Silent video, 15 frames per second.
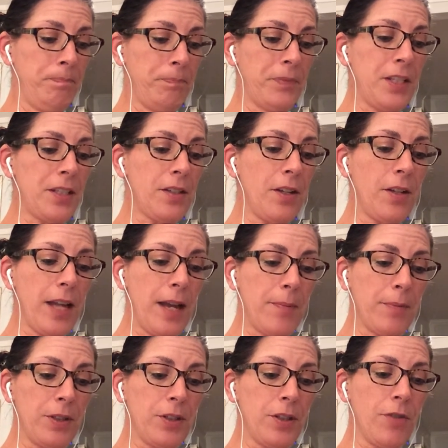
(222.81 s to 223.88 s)
This all
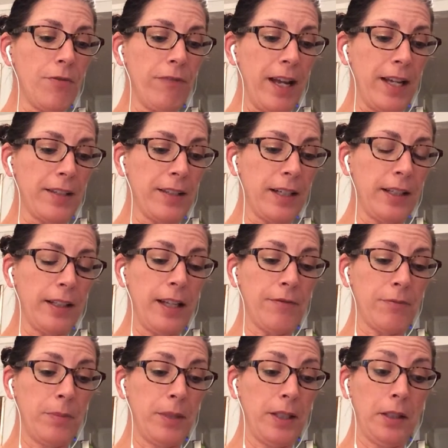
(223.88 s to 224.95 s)
happened so fast that it
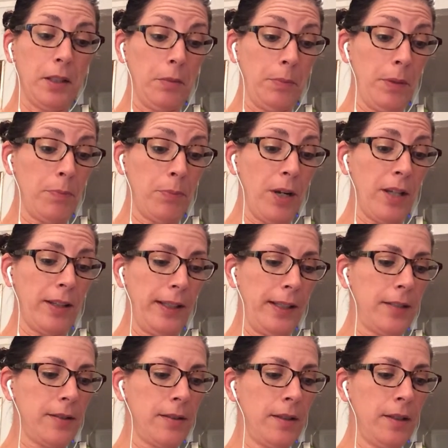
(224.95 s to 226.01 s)
left me a little bit
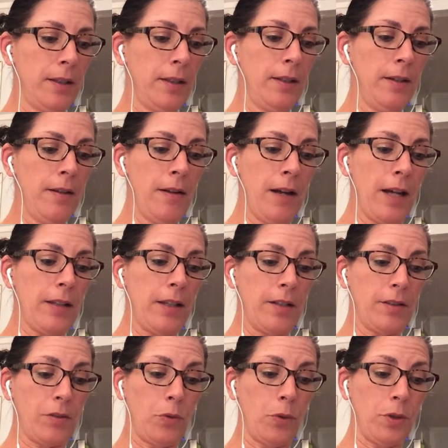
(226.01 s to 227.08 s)
breathless. I thought
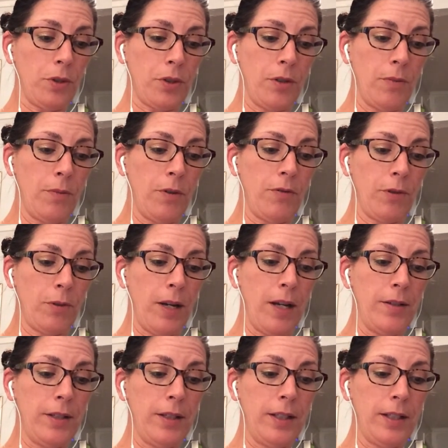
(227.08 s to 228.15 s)
squirrels could move
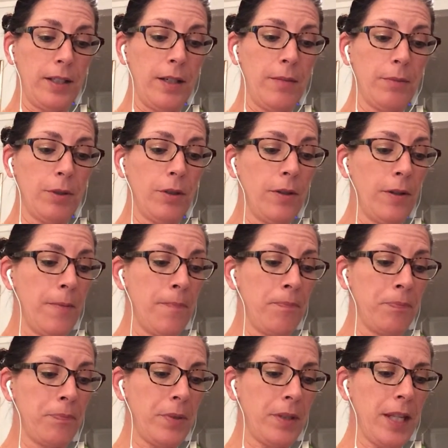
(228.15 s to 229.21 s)
around in the timber,
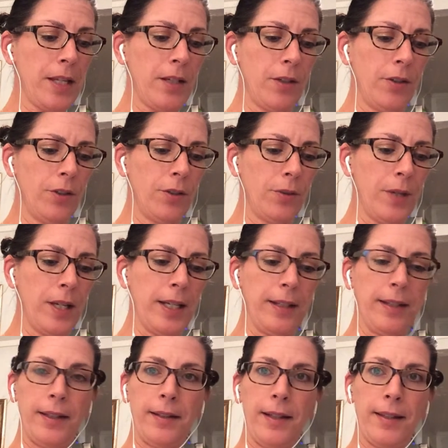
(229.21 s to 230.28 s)
but they couldn't do
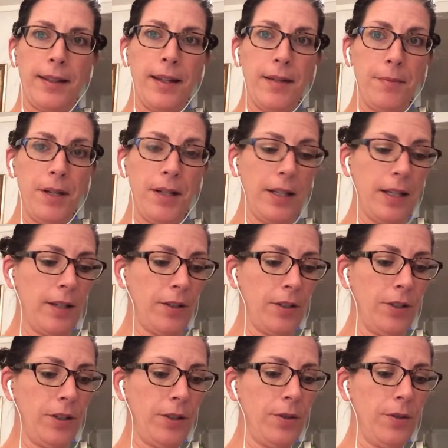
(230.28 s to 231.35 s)
anything like that monkey
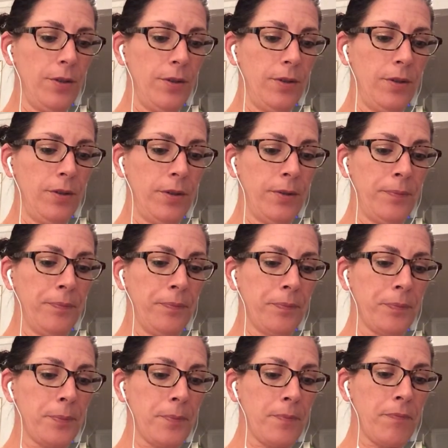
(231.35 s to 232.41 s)
could do.
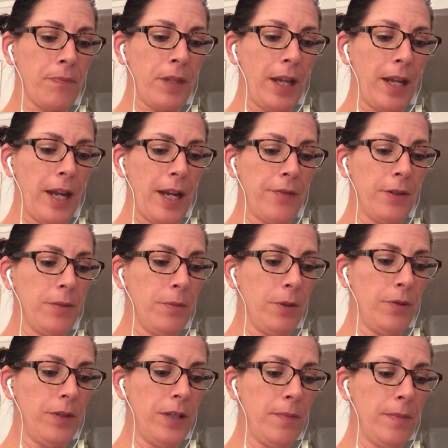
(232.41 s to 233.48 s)
Every
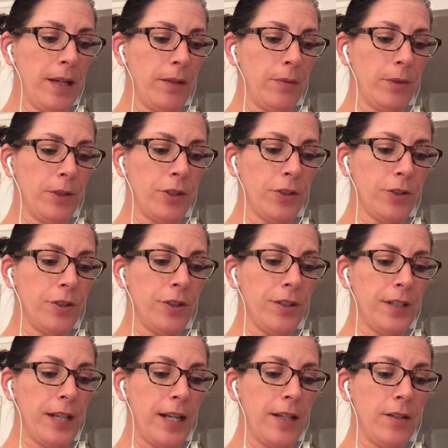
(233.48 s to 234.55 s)
move he made was sure as
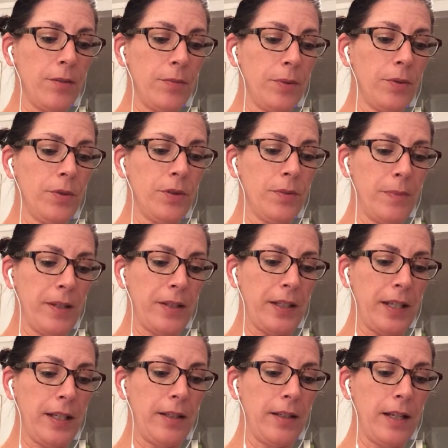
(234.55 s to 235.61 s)
Daniel Boone's
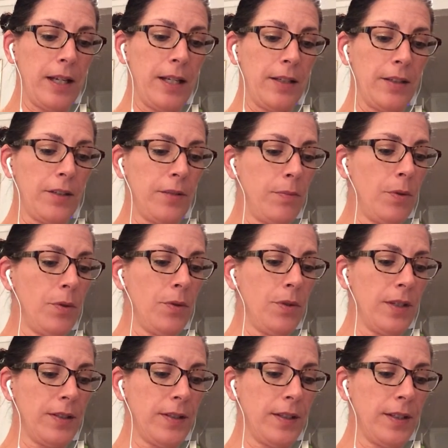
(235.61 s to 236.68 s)
musket and as smooth
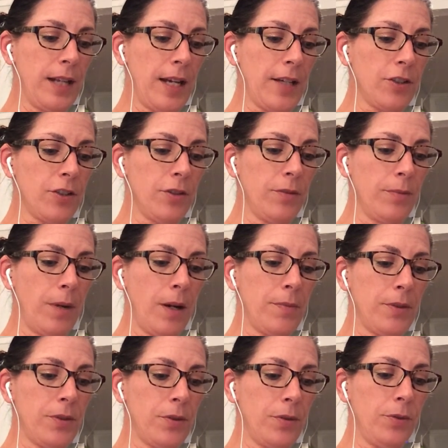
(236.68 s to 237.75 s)
as the dasher in
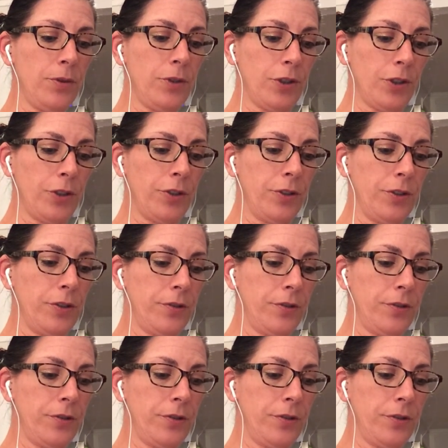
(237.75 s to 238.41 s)
Mama's old churn.